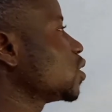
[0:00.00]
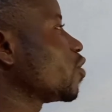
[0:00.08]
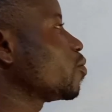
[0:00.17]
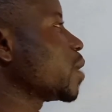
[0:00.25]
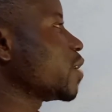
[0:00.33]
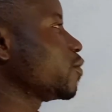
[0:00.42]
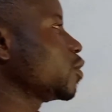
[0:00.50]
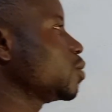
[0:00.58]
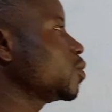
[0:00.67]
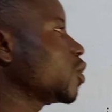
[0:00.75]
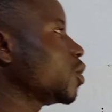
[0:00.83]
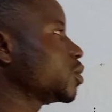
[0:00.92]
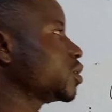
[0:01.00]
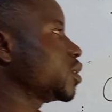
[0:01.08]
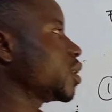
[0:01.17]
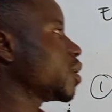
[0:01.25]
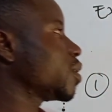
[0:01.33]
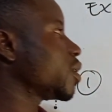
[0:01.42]
of perfume
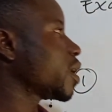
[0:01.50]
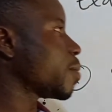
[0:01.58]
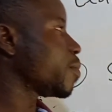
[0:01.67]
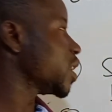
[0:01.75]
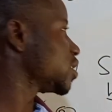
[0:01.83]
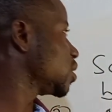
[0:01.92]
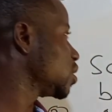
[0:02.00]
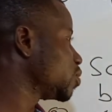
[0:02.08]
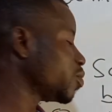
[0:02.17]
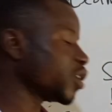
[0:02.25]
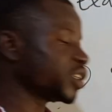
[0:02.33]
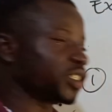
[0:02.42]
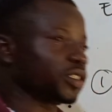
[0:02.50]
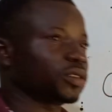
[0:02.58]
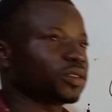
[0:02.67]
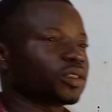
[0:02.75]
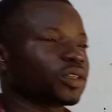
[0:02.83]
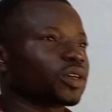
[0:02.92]
on a person's body.
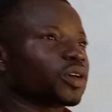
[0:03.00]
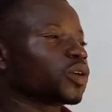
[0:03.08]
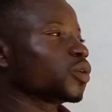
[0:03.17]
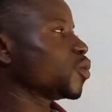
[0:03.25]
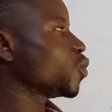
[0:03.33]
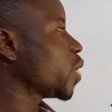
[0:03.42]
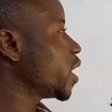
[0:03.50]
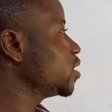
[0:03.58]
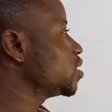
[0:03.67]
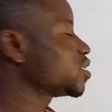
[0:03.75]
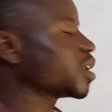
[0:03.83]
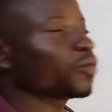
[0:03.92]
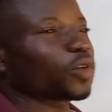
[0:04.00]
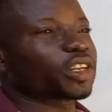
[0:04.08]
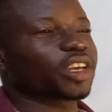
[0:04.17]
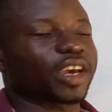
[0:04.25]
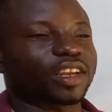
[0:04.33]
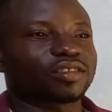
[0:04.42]
When
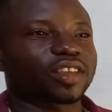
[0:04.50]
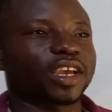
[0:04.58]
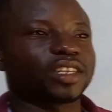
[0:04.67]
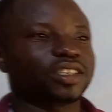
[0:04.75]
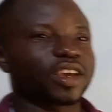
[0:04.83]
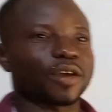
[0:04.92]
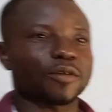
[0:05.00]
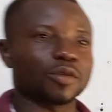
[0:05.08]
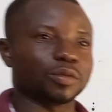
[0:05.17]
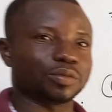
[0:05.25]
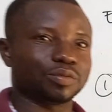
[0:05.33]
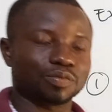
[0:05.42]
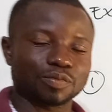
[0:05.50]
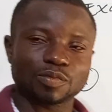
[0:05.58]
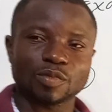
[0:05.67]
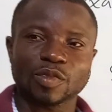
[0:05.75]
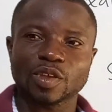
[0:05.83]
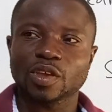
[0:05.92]
somebody entered a room
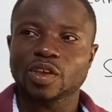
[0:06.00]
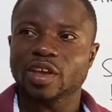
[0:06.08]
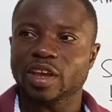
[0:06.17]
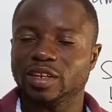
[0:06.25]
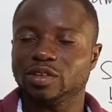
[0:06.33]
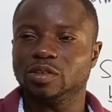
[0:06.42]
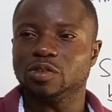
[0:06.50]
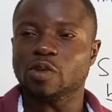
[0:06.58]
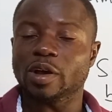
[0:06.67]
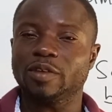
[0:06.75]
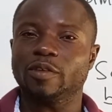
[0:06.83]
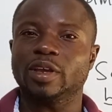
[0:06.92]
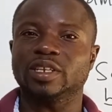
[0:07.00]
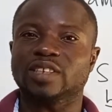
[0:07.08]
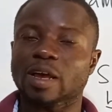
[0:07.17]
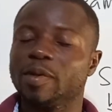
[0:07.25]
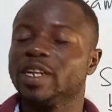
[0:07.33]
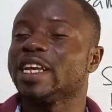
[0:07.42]
and it
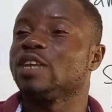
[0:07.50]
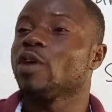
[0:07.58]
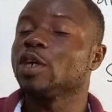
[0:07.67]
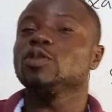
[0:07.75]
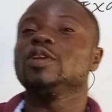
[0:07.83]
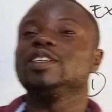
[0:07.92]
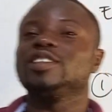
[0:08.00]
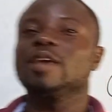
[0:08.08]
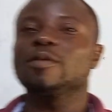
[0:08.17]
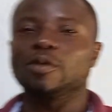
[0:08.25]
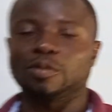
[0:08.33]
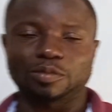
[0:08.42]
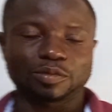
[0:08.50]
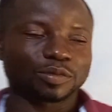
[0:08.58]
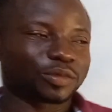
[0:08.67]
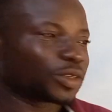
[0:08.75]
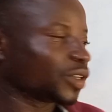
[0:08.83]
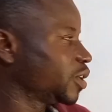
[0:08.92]
happened that you're also in the same
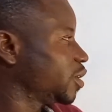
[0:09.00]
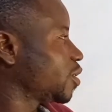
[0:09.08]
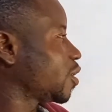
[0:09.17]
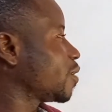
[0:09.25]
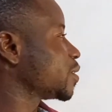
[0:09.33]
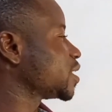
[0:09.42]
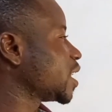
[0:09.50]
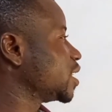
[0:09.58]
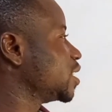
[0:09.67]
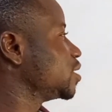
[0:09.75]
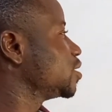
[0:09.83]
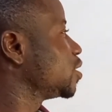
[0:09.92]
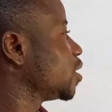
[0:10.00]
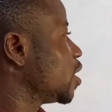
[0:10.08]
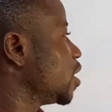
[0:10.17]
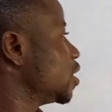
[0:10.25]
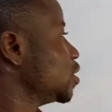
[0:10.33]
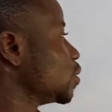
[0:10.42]
room, all of a sudden
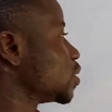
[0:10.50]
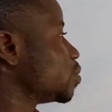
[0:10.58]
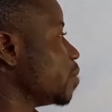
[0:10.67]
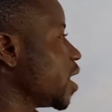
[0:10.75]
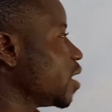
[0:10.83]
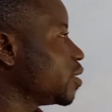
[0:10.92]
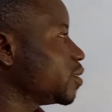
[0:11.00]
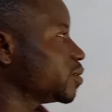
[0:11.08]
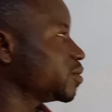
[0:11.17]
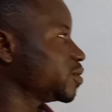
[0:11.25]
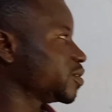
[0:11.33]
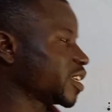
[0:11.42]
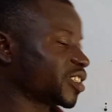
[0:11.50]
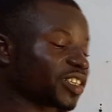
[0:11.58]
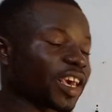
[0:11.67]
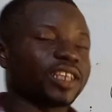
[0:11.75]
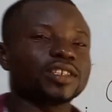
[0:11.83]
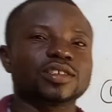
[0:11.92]
you smell the
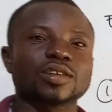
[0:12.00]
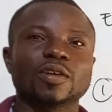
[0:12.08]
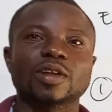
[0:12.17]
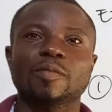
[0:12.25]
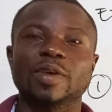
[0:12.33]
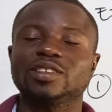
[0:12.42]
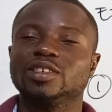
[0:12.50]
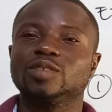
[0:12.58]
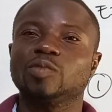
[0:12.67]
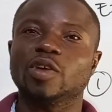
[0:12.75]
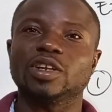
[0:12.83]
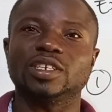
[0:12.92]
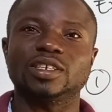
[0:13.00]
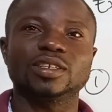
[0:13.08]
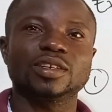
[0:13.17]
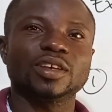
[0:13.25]
scent on a person's body.